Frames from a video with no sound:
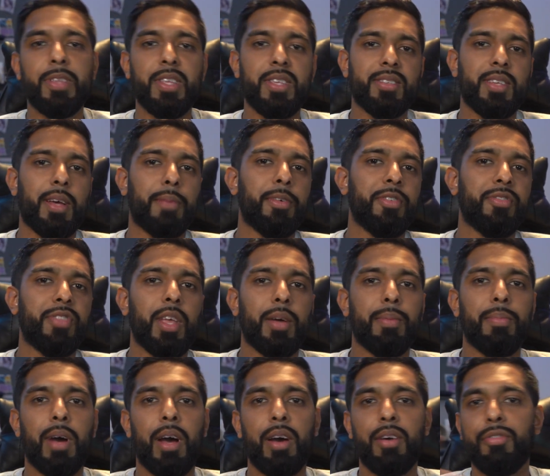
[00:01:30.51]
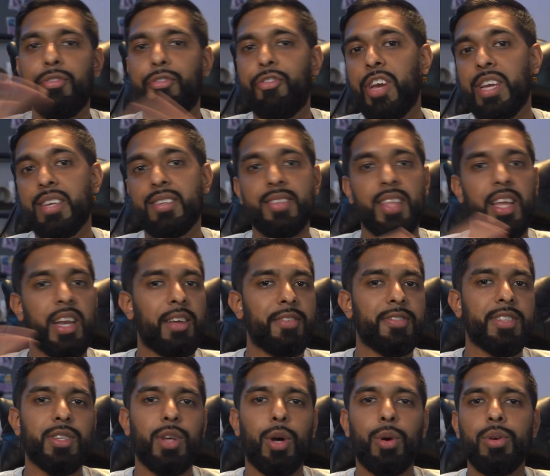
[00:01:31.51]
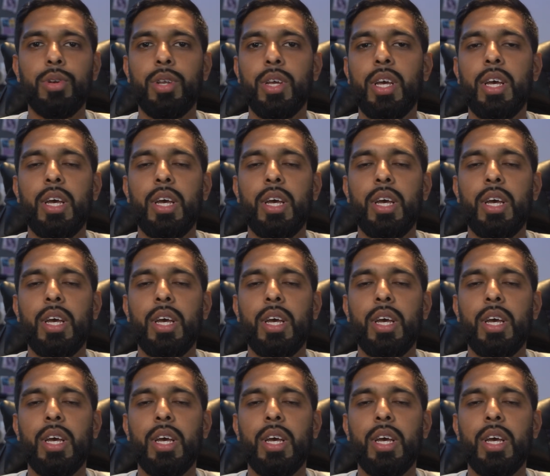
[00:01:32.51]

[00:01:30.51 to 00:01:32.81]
some of them I've fixed and I've sold,